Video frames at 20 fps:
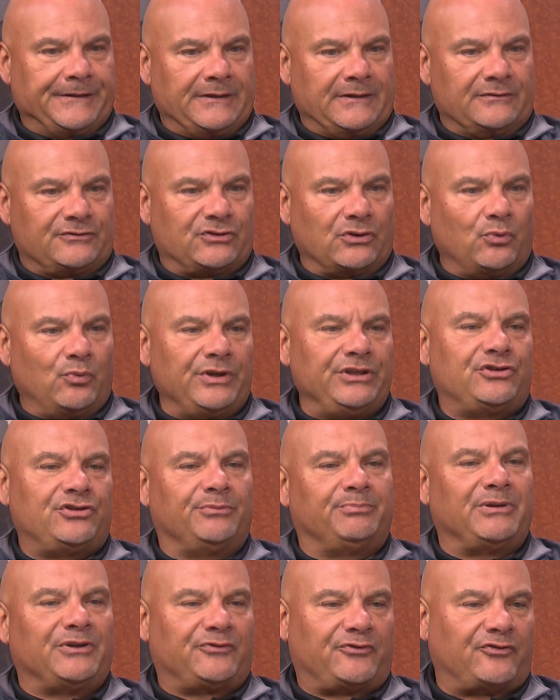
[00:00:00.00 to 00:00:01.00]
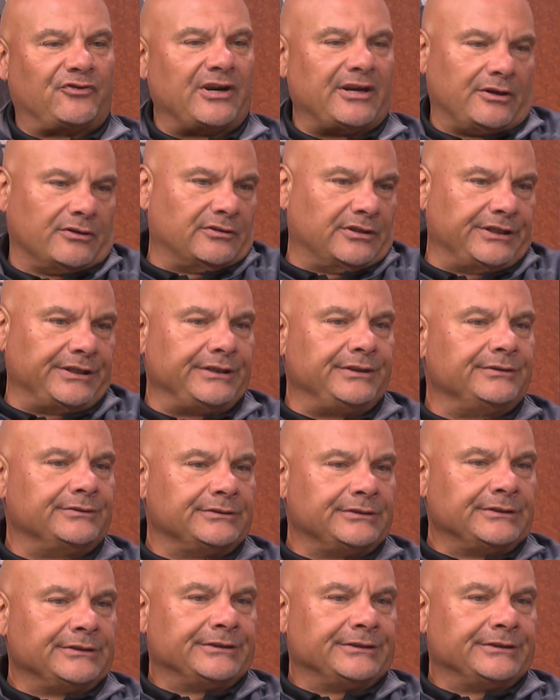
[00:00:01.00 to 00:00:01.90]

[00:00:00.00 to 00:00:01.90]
So we should be fairly,